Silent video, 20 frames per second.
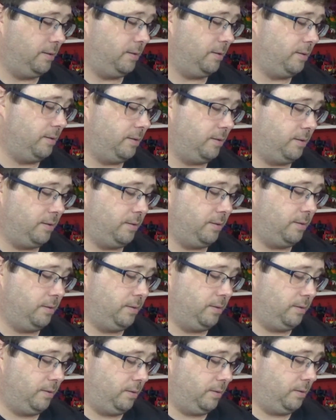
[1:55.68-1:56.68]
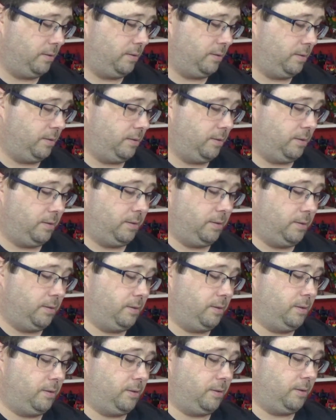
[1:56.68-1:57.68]

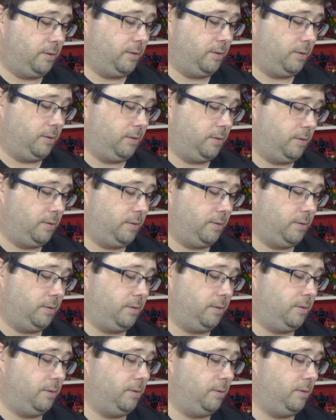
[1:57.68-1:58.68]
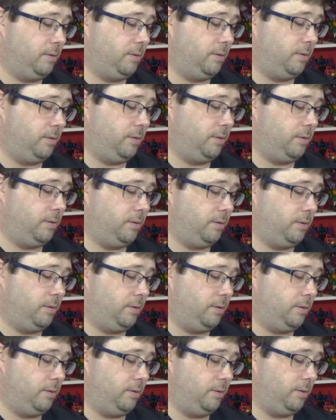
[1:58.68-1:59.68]

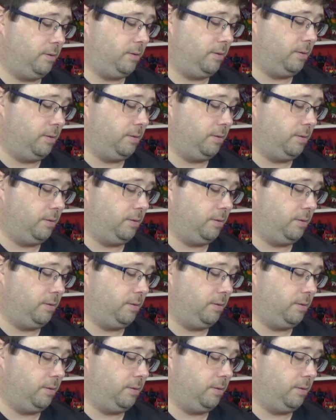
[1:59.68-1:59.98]
(no one is talking)